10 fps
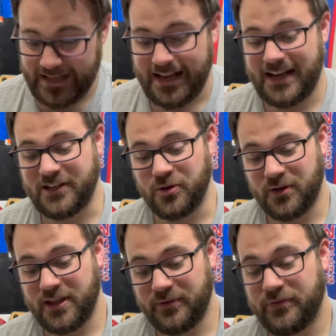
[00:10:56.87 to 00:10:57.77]
and
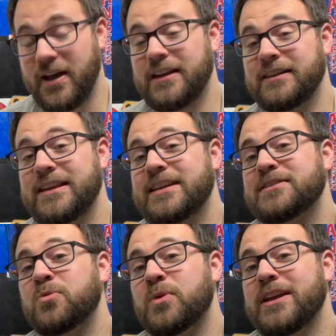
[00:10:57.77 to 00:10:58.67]
Georgiev finally gets
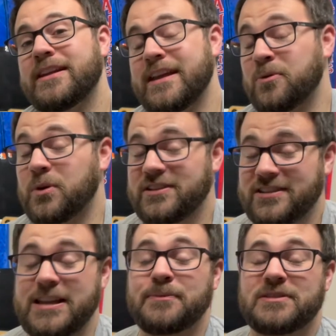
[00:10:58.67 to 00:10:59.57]
a win in what
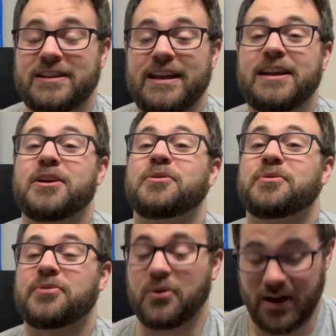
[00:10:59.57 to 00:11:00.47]
seems like
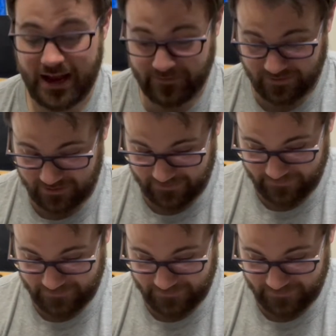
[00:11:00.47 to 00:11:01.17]
forever.